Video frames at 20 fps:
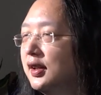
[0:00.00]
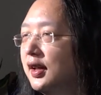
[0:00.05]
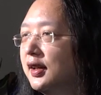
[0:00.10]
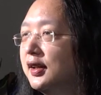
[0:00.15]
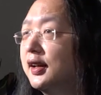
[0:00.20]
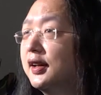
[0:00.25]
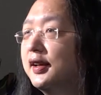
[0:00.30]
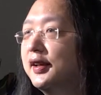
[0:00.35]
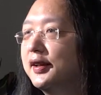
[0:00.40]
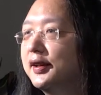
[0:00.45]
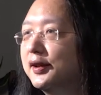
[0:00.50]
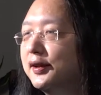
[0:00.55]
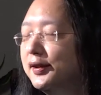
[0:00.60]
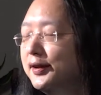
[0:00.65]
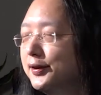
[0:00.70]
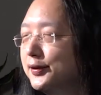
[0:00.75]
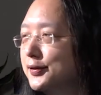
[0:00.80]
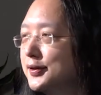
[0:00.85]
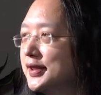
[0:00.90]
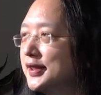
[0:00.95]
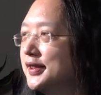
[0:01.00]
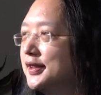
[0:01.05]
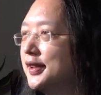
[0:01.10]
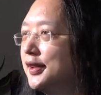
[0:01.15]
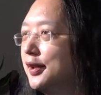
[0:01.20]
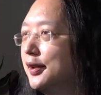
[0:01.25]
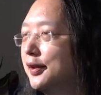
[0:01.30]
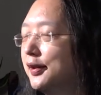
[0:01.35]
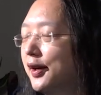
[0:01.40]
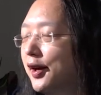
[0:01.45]
And I include
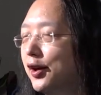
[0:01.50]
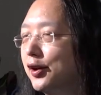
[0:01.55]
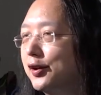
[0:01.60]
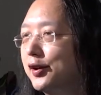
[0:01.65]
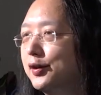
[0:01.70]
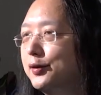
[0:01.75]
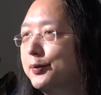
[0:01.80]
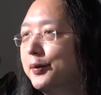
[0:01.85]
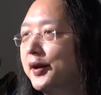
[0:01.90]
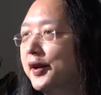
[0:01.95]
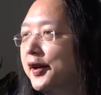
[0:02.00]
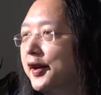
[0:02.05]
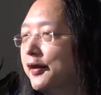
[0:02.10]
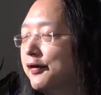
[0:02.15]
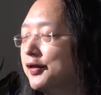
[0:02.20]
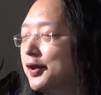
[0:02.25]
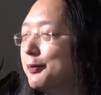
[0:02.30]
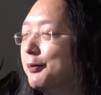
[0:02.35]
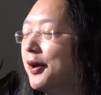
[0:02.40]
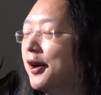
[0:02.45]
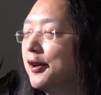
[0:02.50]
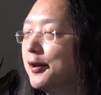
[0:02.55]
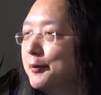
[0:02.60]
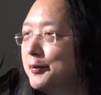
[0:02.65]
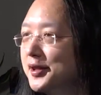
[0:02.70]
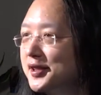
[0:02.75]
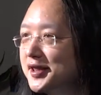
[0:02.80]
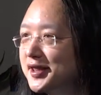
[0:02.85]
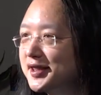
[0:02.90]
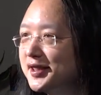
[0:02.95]
the Occupy of the
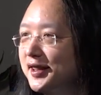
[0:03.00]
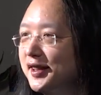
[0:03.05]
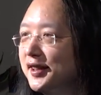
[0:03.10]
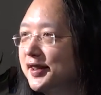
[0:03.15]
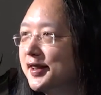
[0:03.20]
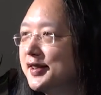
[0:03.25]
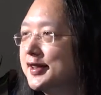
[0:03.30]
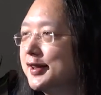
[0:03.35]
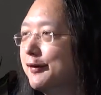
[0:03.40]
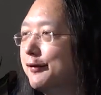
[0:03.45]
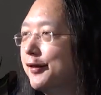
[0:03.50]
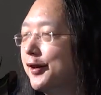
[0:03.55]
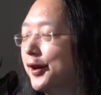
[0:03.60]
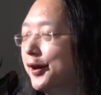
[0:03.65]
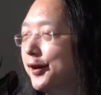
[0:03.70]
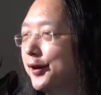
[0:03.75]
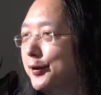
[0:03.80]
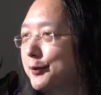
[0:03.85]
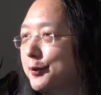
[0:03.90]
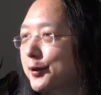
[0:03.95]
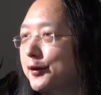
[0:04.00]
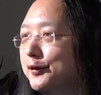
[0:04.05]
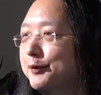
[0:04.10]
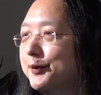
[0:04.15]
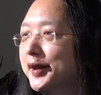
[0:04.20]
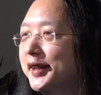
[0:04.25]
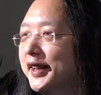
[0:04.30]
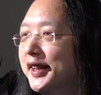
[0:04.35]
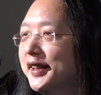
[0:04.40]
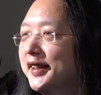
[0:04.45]
Parliament, the Sunflower
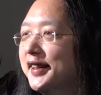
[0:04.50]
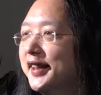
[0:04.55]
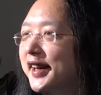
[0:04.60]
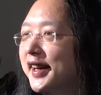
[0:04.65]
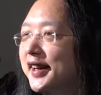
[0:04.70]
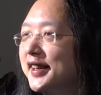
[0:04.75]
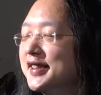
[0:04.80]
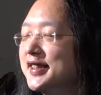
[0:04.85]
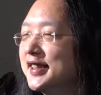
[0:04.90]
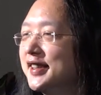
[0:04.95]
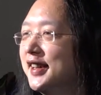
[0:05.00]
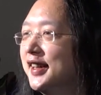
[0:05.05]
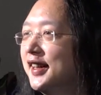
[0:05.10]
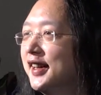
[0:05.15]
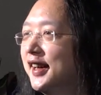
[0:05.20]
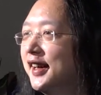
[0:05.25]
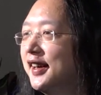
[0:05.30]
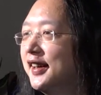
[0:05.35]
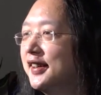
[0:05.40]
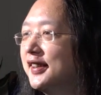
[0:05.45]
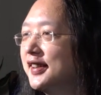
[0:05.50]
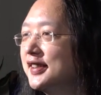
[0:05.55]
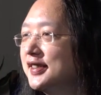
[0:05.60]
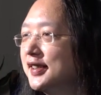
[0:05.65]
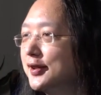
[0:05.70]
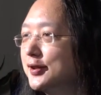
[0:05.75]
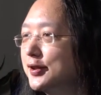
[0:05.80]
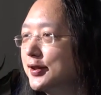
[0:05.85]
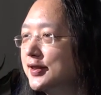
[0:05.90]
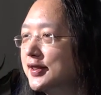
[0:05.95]
Movement in that, uh, the
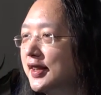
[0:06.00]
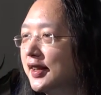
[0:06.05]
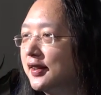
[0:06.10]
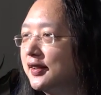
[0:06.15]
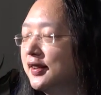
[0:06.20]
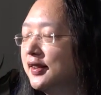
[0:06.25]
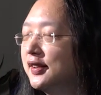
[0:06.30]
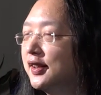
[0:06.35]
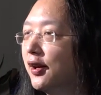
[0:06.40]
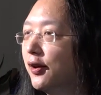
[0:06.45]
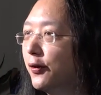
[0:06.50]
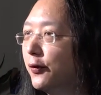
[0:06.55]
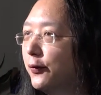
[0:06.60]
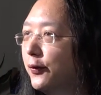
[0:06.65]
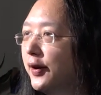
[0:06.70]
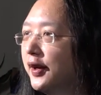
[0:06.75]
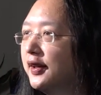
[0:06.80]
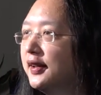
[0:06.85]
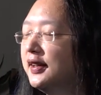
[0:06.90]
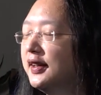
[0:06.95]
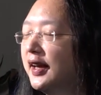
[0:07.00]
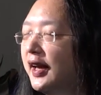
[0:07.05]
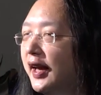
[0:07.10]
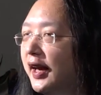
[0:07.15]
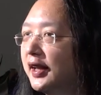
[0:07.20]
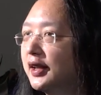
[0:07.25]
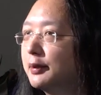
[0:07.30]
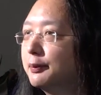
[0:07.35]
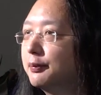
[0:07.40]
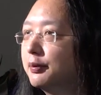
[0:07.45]
social sector that already
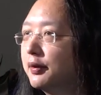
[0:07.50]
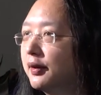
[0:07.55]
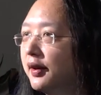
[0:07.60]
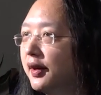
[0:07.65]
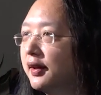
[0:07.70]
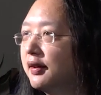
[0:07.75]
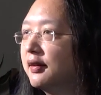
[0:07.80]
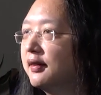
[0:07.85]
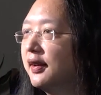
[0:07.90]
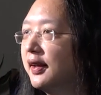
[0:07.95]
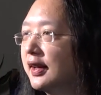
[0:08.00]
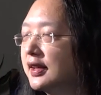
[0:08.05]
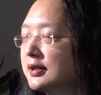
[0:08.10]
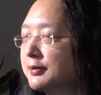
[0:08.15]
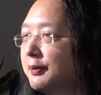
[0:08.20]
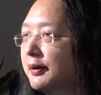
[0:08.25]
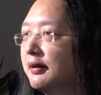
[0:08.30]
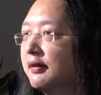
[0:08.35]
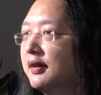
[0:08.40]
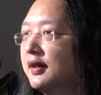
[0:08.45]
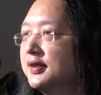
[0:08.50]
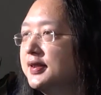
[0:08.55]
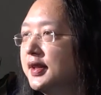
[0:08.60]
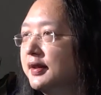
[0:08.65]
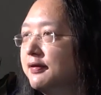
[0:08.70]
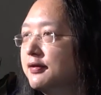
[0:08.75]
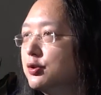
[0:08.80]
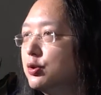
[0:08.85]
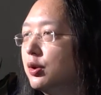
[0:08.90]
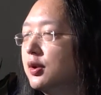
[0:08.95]
had a prior experience
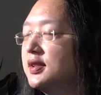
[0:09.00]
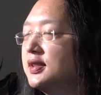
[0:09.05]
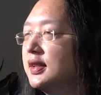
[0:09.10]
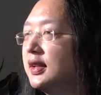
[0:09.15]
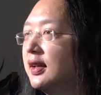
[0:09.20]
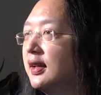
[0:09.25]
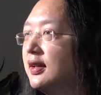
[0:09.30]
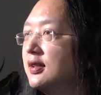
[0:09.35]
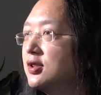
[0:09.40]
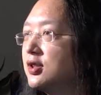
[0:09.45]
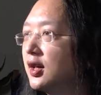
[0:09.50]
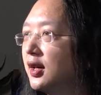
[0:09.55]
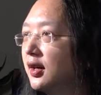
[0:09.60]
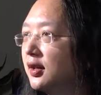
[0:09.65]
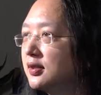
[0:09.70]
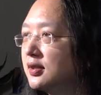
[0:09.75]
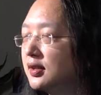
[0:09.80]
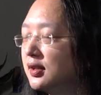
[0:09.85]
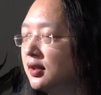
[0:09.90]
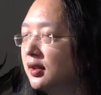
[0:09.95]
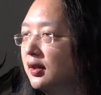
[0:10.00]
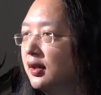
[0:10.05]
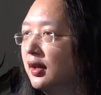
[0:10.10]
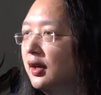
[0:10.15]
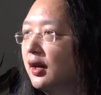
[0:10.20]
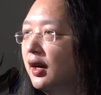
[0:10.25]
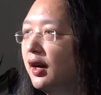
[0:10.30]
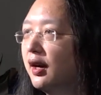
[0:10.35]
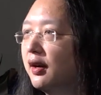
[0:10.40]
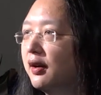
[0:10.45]
of trusting each other
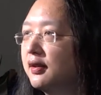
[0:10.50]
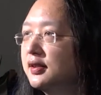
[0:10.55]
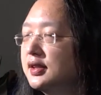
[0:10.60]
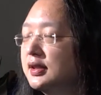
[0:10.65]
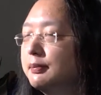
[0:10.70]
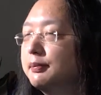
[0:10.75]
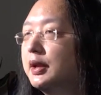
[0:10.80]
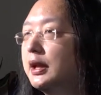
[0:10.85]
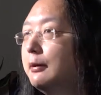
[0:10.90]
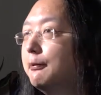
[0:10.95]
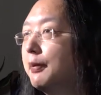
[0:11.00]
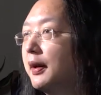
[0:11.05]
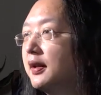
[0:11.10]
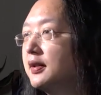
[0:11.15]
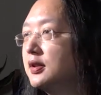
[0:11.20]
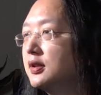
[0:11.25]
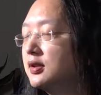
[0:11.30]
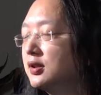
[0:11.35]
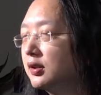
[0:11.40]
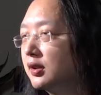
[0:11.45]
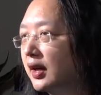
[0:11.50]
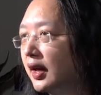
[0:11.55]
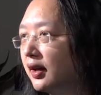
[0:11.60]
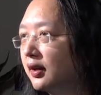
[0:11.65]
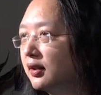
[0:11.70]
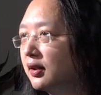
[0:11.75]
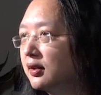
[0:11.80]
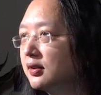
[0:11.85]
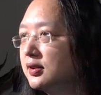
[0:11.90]
uh, simply bonded together.